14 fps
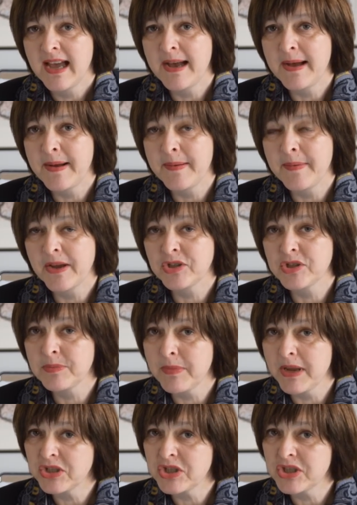Uh, I should
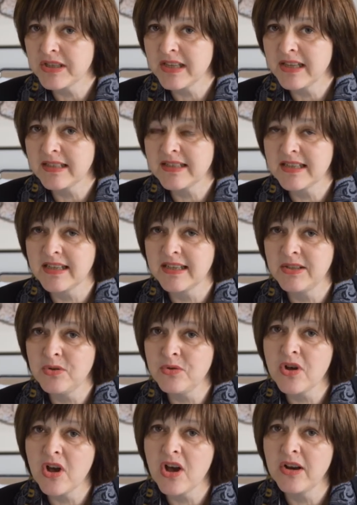mention that uh,
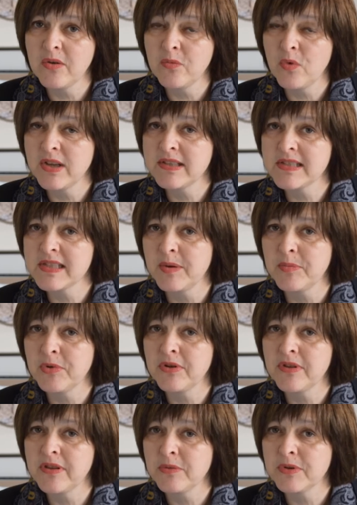Yukon one
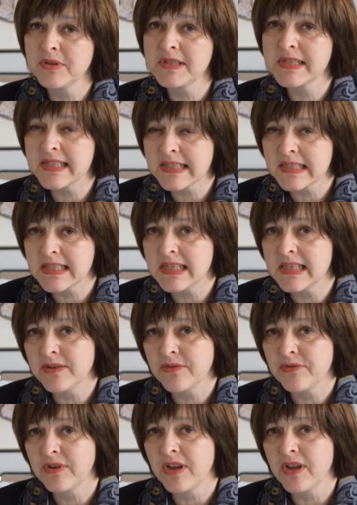summer there were 60